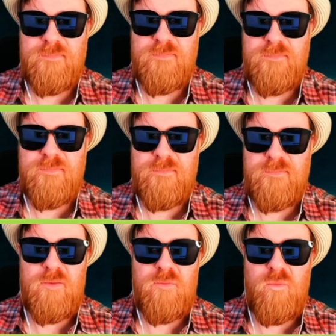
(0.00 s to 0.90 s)
Like,
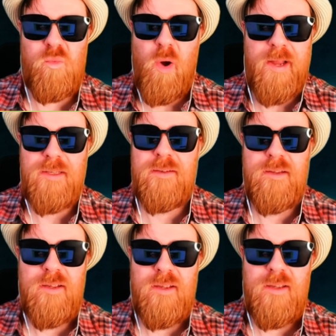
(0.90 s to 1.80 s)
what?
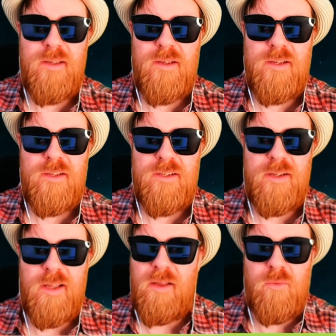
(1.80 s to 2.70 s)

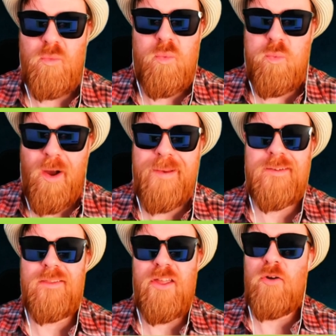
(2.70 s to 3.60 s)

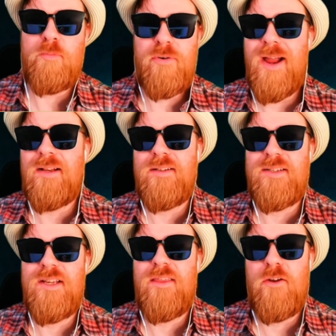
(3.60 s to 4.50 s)
What? They're
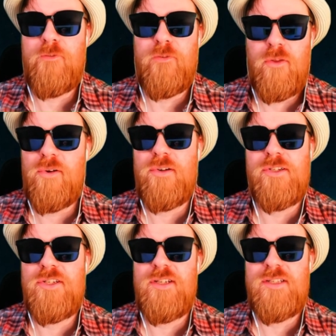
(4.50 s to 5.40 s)
practicing their
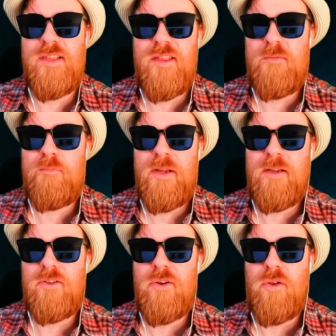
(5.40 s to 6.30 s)
flourishes and then
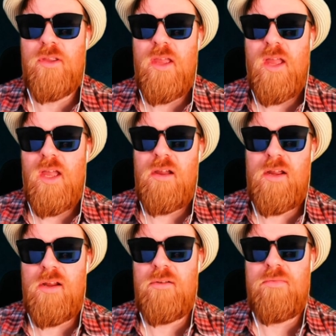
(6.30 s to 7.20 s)
being told,
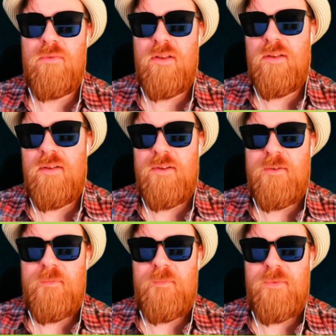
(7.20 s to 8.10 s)

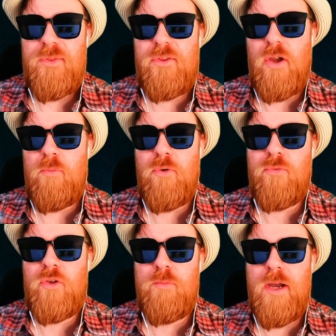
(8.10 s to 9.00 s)
don't
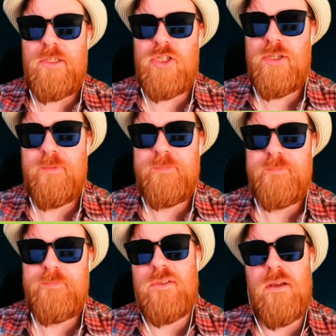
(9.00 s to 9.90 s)
move too much.
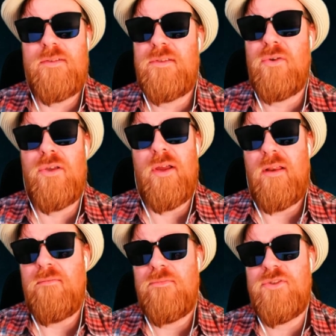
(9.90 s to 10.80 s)
Oh, so
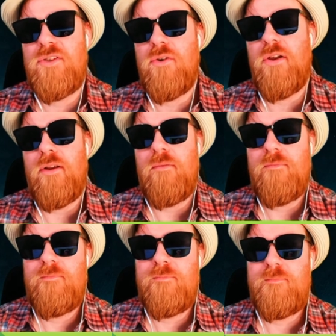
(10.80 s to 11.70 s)
good. So good.
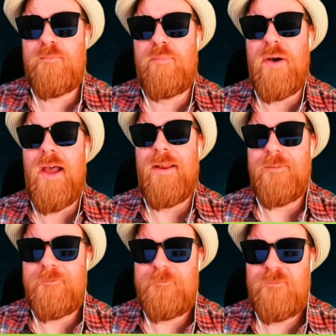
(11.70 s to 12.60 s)
But
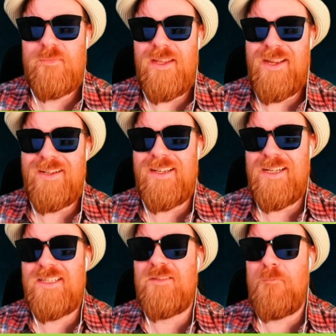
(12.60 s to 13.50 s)
it
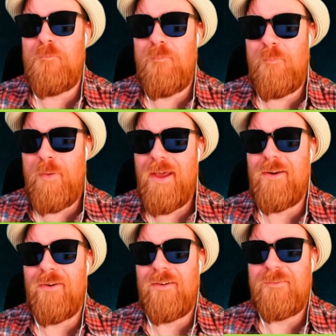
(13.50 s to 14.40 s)
gets
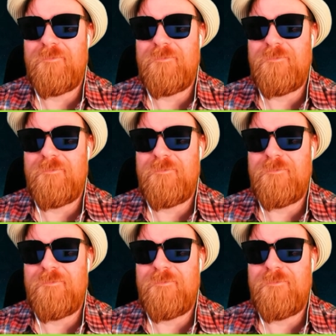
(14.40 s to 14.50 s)
better.